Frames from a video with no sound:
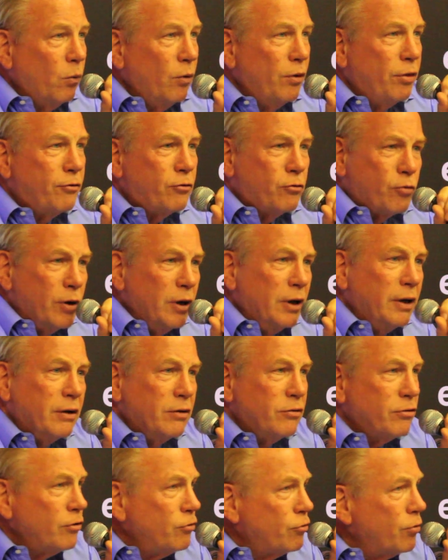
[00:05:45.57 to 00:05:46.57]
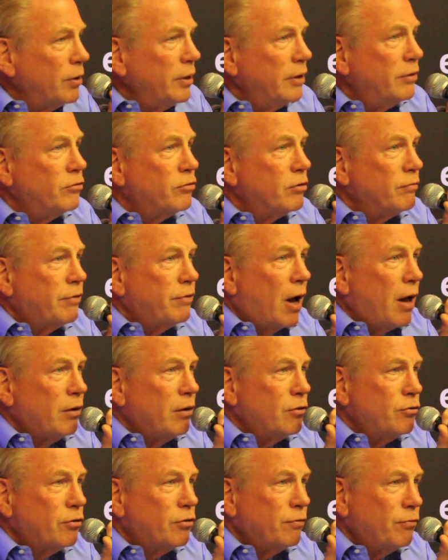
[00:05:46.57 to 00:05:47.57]
with trillions and trillions of
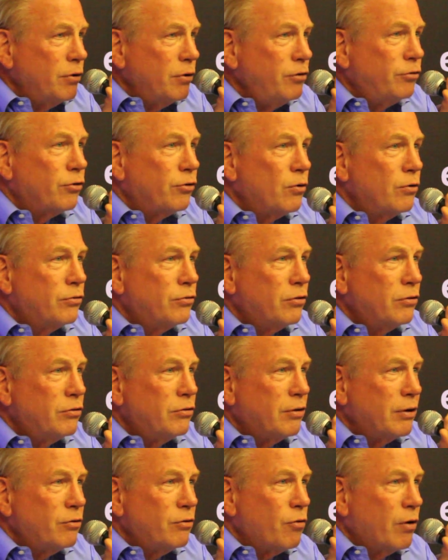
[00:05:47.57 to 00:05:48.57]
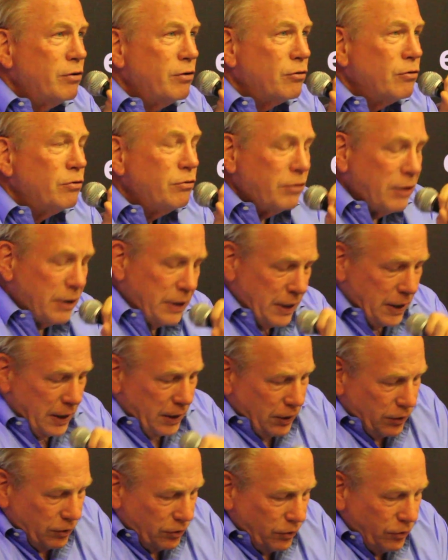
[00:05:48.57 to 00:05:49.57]
dollars of resources and treasures,
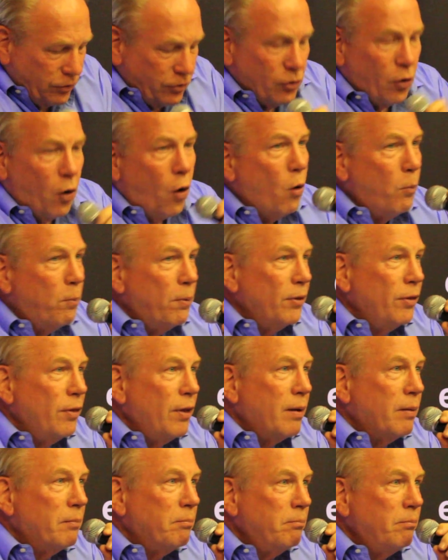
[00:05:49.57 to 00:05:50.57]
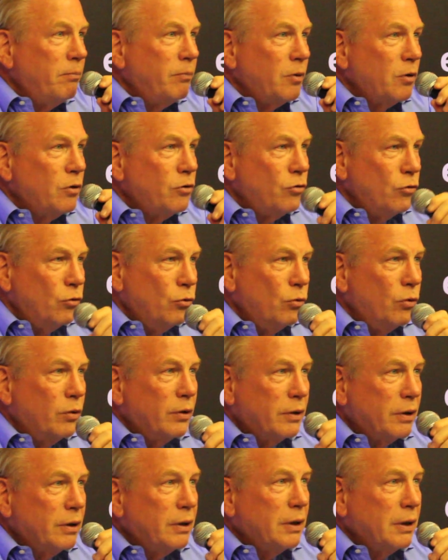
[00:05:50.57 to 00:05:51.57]
to open them
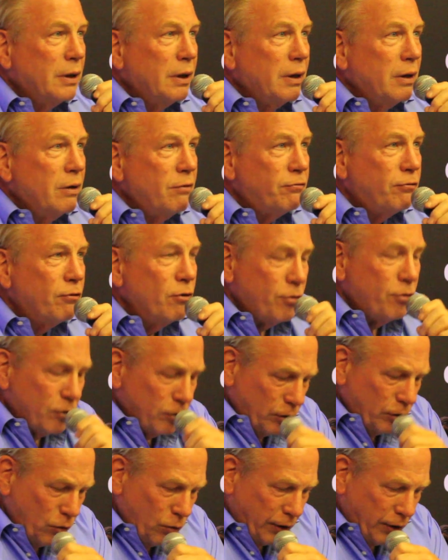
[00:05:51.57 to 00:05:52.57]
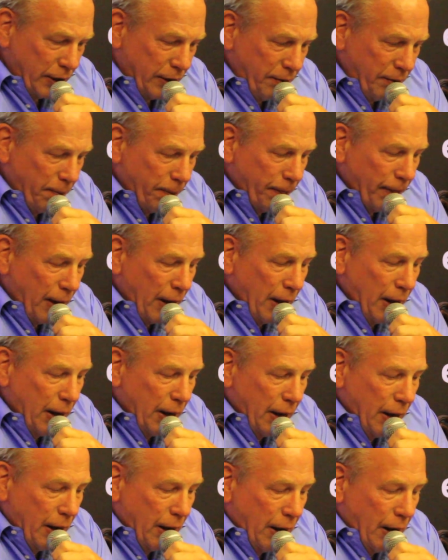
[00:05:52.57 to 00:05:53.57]
to further looting.
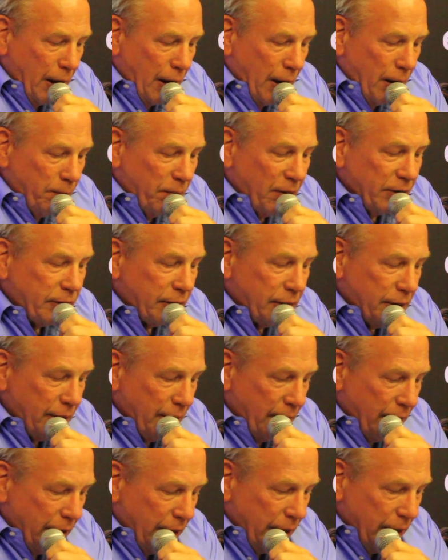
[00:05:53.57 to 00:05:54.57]
But